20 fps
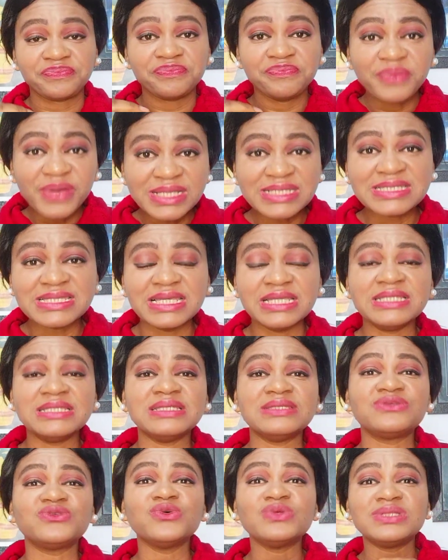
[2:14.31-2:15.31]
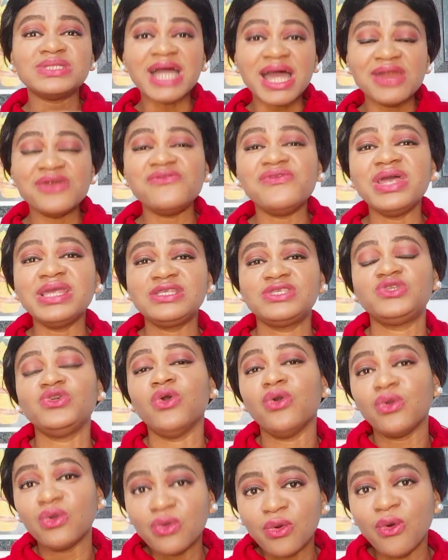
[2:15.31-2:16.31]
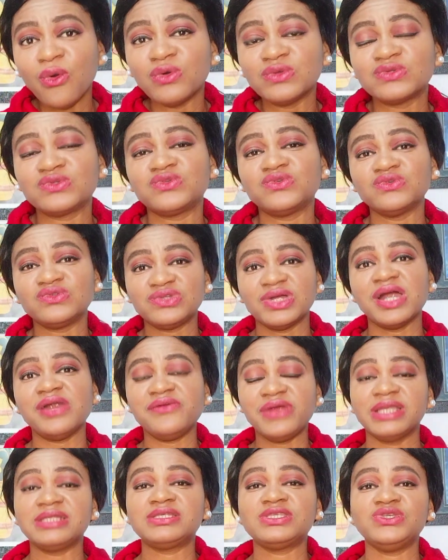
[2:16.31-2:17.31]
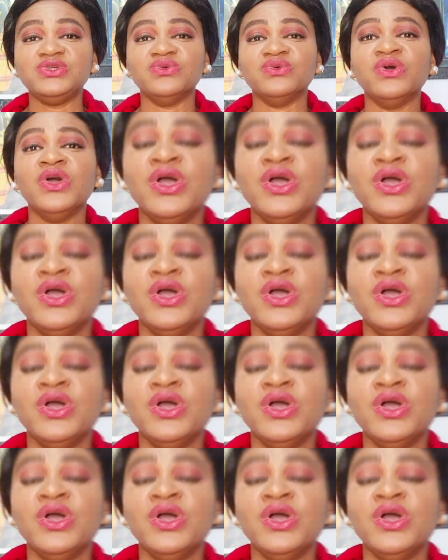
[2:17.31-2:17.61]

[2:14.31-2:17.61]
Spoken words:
person to direct your goals, to direct you.